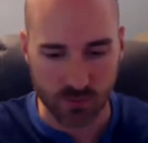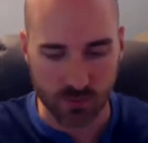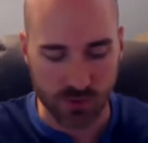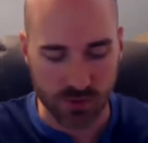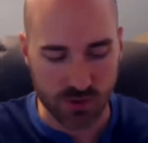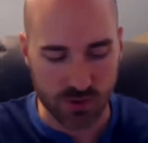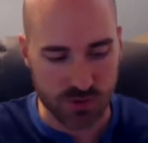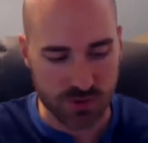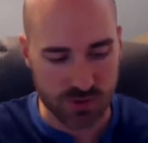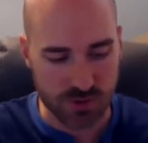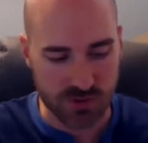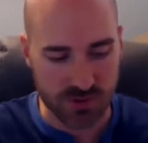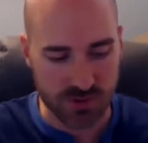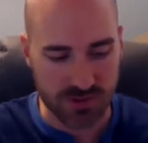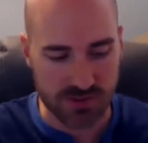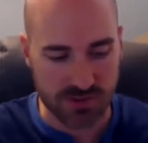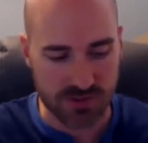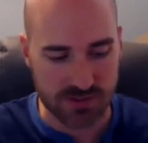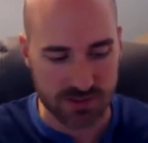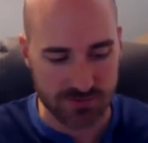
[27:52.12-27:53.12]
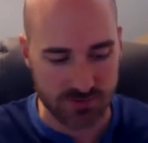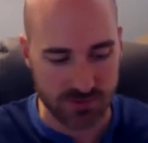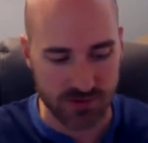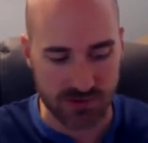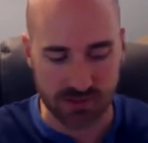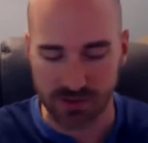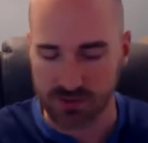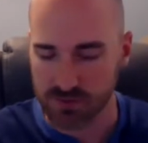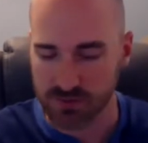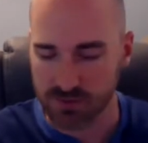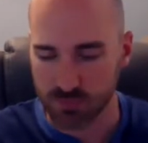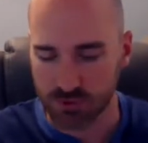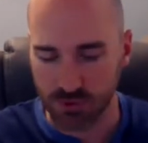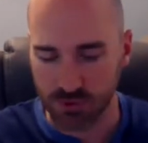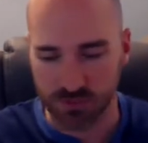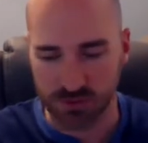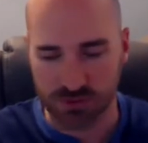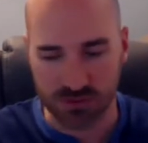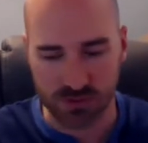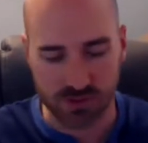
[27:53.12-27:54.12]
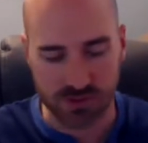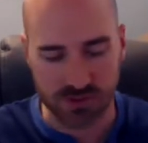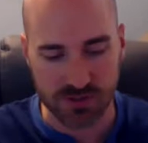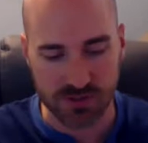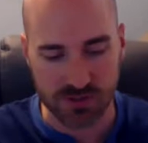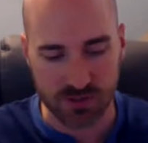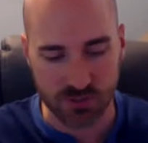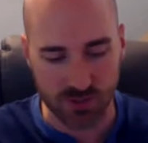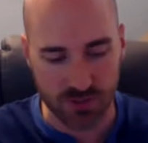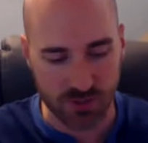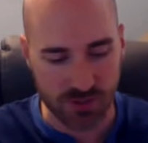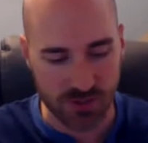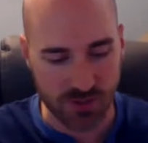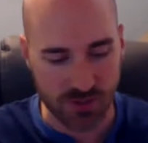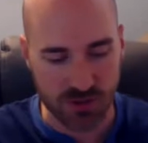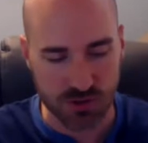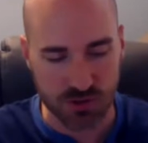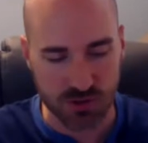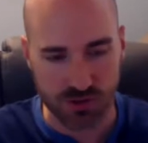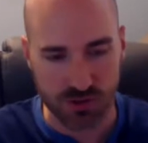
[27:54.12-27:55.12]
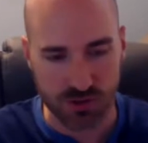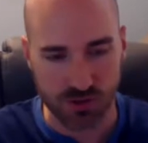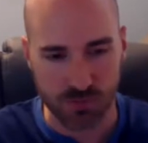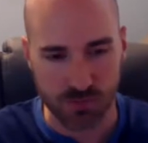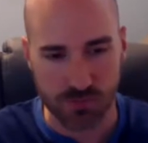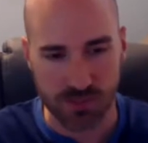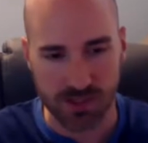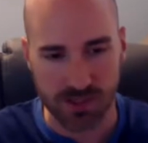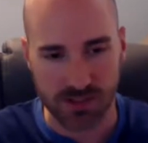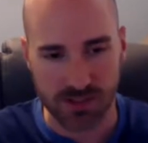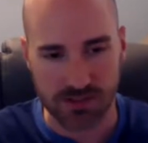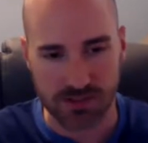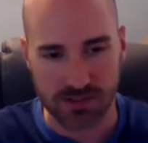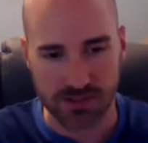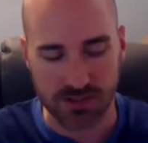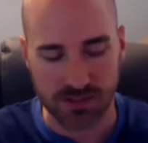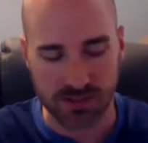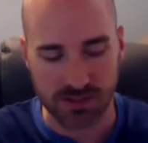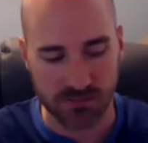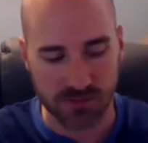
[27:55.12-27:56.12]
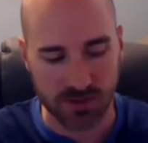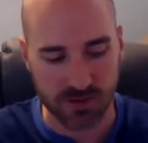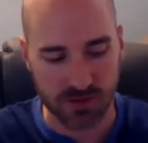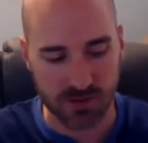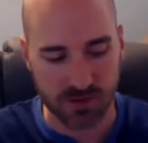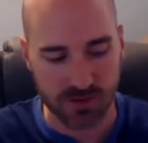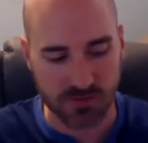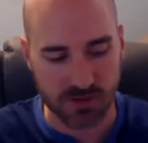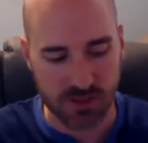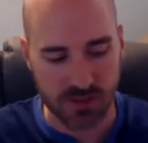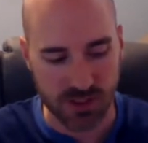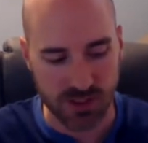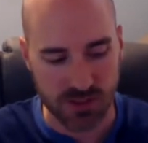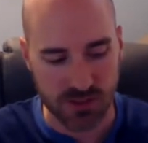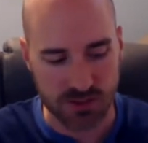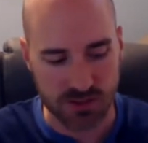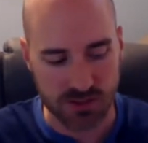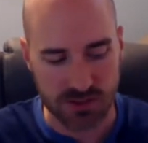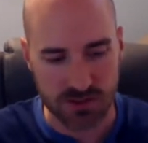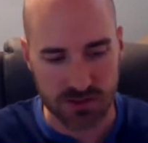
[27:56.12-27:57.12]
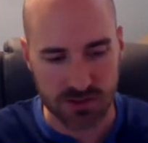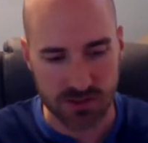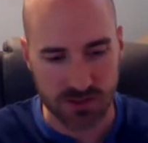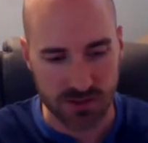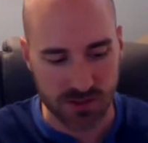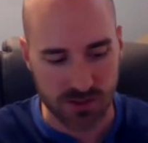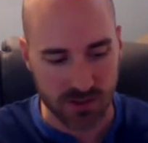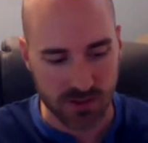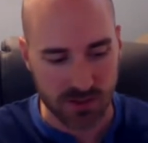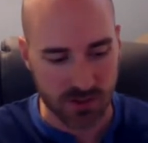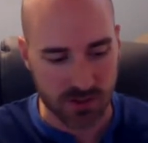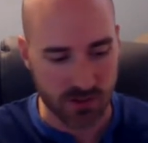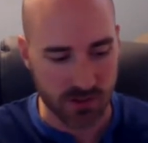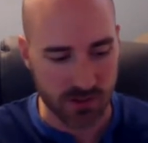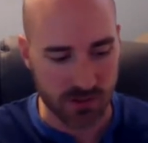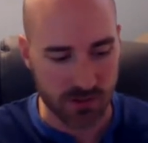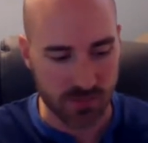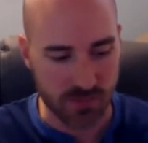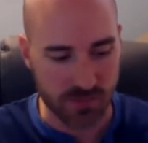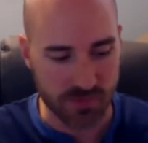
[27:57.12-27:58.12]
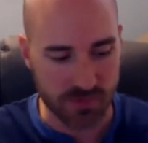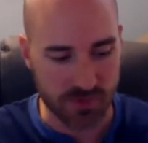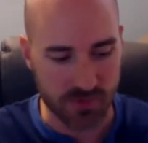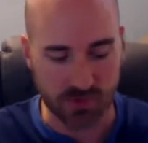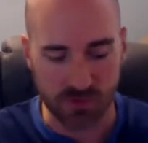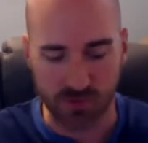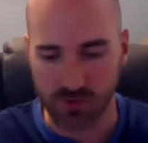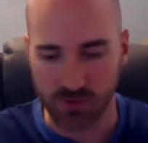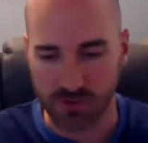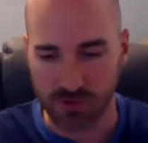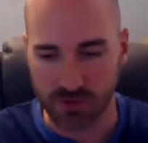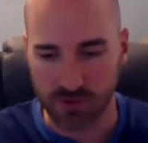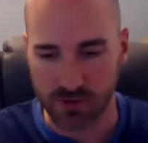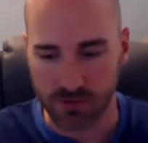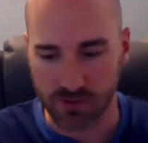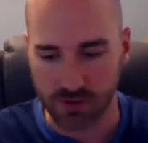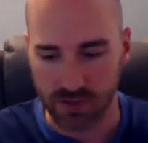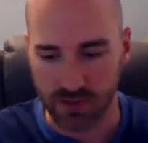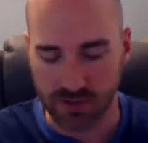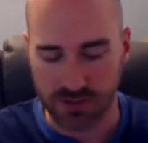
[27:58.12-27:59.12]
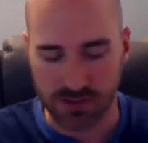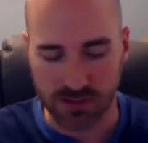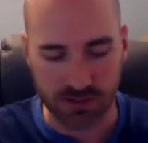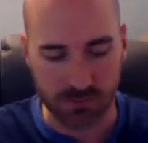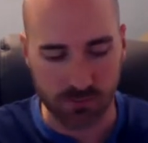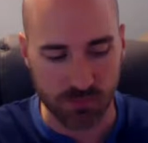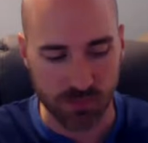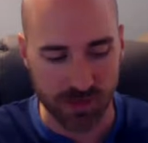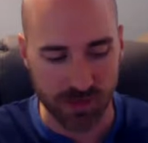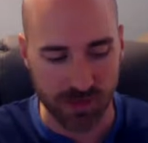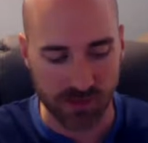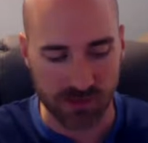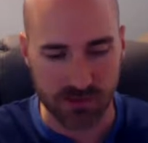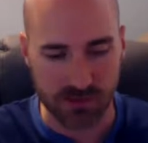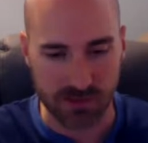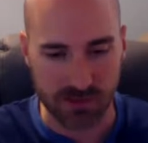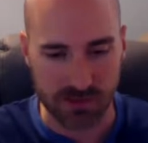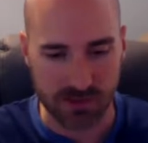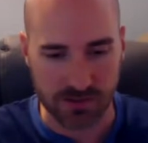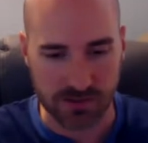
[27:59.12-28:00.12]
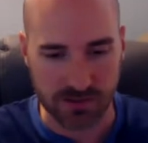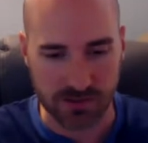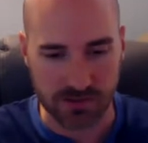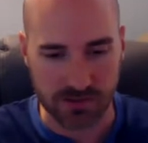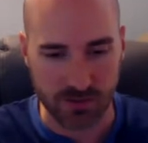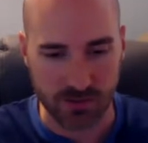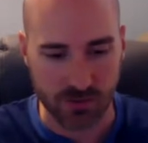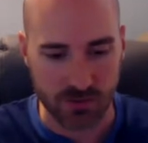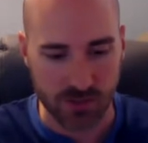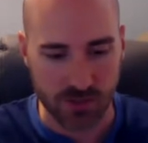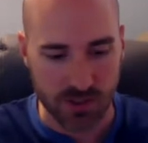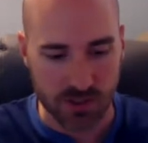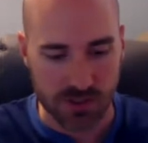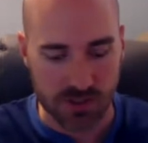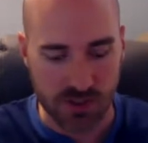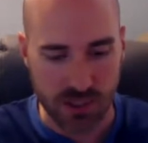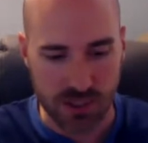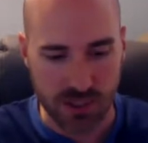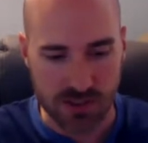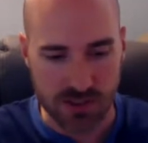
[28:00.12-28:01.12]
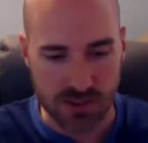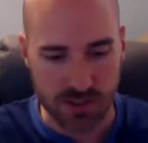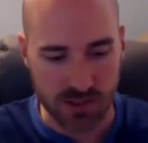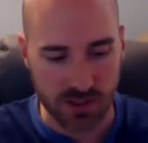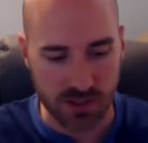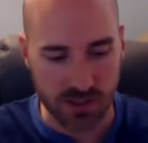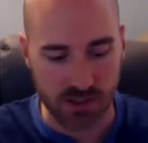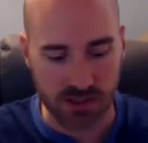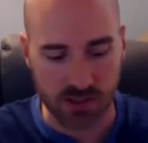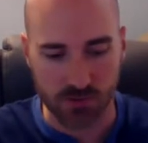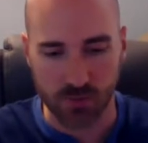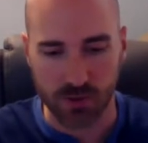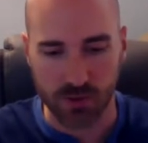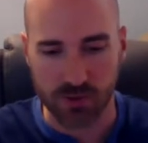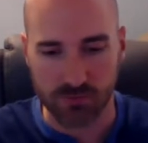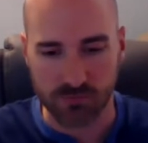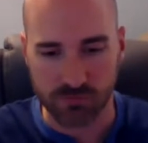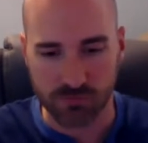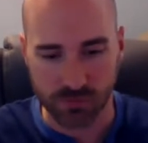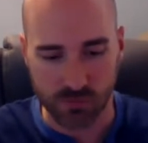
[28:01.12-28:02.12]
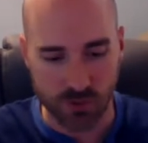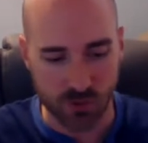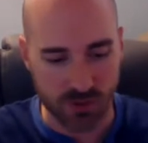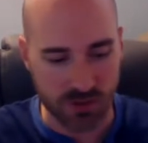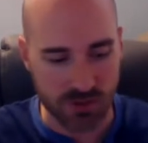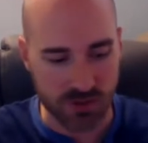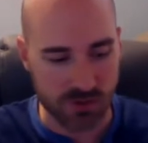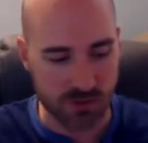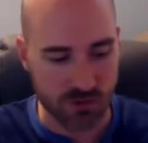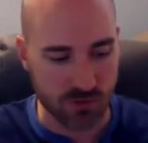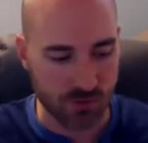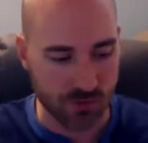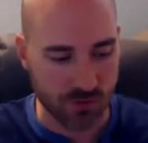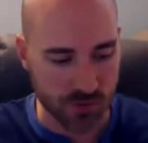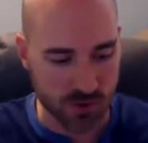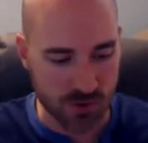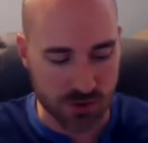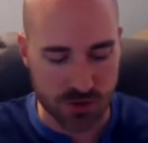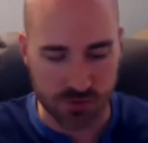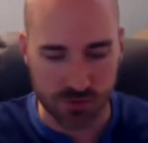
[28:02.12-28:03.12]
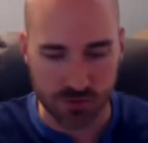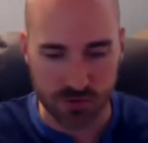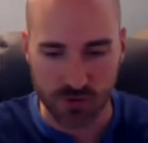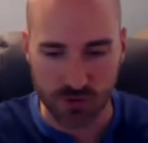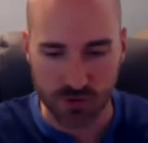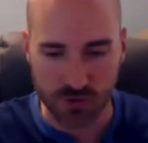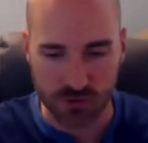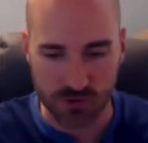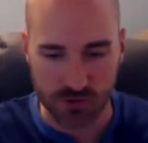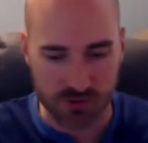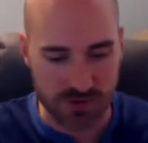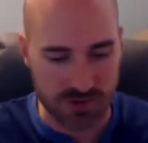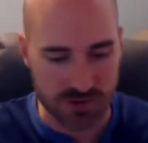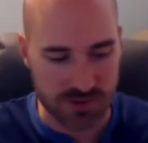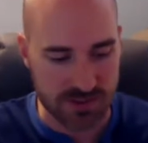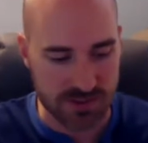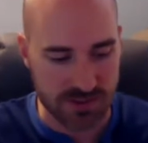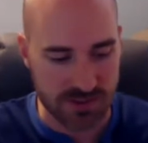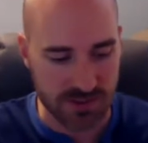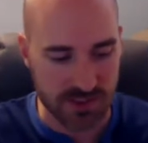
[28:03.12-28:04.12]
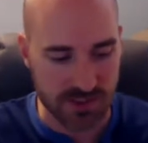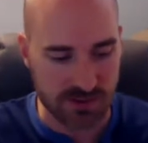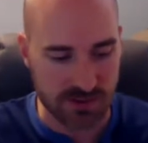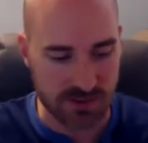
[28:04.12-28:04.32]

you do these different experiments or things, you want to make sure that you're making significant enough changes that it'll actually impact things. So changing the color button from green to orange for your CTAs